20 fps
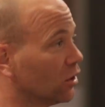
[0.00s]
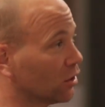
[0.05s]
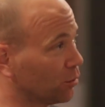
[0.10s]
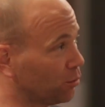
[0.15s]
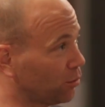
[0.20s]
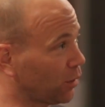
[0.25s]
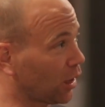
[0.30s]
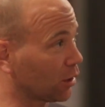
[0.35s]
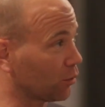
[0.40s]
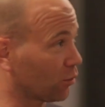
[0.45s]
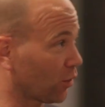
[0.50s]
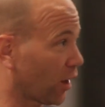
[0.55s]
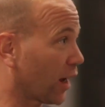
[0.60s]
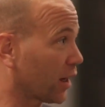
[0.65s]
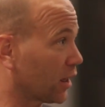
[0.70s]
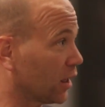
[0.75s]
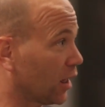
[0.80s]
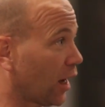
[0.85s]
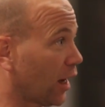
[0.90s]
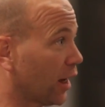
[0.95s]
you know, the bottom
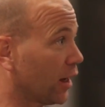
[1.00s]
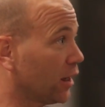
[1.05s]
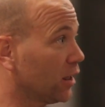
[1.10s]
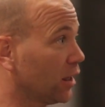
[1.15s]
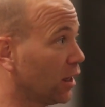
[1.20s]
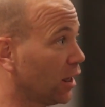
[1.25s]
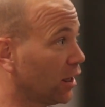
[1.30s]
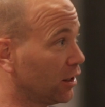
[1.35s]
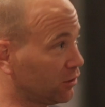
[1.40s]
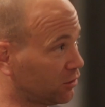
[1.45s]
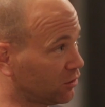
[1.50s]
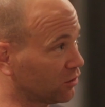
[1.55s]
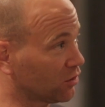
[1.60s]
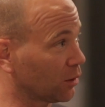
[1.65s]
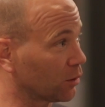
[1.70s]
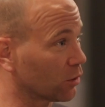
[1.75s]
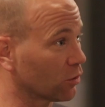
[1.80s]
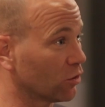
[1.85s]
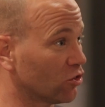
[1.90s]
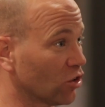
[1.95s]
bracket height and
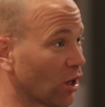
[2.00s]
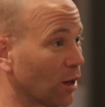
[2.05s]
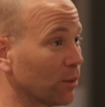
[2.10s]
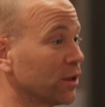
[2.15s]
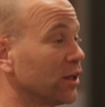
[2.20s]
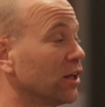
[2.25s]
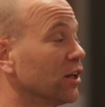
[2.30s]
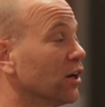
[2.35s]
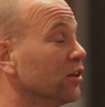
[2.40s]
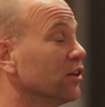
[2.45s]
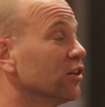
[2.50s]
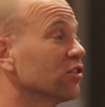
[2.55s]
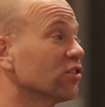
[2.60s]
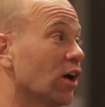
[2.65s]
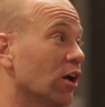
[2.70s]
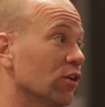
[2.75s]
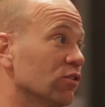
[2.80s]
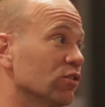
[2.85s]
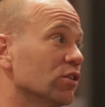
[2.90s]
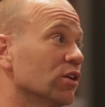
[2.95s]
just under geometry.
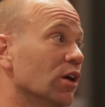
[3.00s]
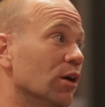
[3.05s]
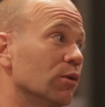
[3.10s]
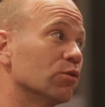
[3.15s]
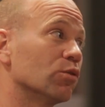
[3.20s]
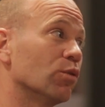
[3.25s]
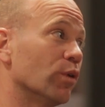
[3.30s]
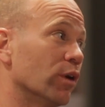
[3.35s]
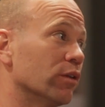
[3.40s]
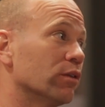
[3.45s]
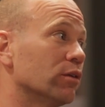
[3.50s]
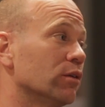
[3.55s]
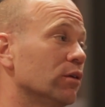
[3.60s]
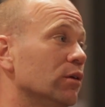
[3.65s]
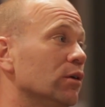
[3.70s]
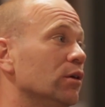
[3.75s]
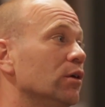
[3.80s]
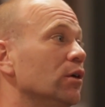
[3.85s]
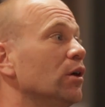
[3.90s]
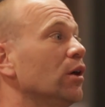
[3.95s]
This also comes with
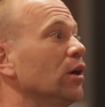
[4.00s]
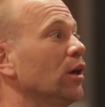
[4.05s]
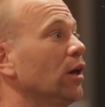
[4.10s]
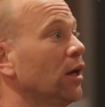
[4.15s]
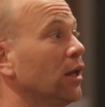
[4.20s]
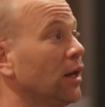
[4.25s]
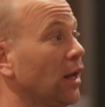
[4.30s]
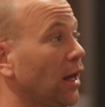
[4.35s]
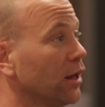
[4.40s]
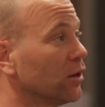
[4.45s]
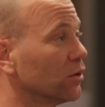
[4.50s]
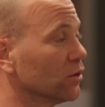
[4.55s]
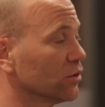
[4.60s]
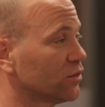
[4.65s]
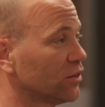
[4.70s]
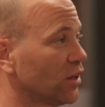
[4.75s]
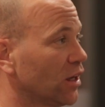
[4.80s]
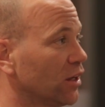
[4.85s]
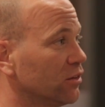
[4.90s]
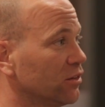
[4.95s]
an angle
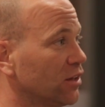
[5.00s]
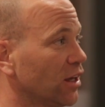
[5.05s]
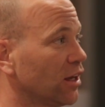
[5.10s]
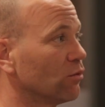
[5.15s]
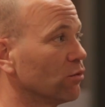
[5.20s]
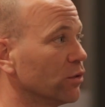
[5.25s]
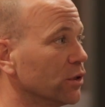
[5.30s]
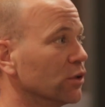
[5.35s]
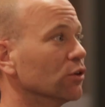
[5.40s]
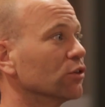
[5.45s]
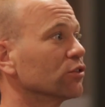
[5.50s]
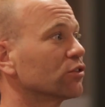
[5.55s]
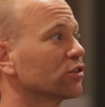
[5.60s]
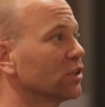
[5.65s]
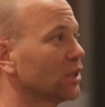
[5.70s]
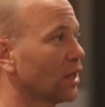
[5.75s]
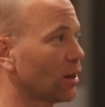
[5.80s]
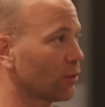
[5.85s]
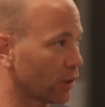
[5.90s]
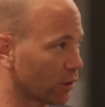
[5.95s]
set. Dave Weigel's
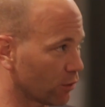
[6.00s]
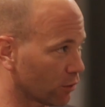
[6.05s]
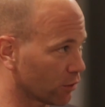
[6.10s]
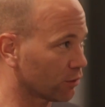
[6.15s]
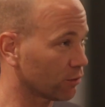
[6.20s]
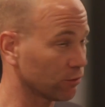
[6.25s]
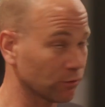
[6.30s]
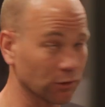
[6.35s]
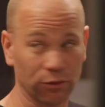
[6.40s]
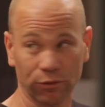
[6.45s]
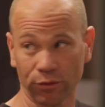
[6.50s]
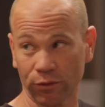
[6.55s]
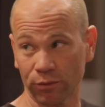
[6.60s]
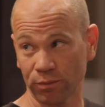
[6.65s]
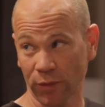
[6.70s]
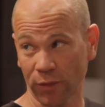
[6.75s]
collaborated with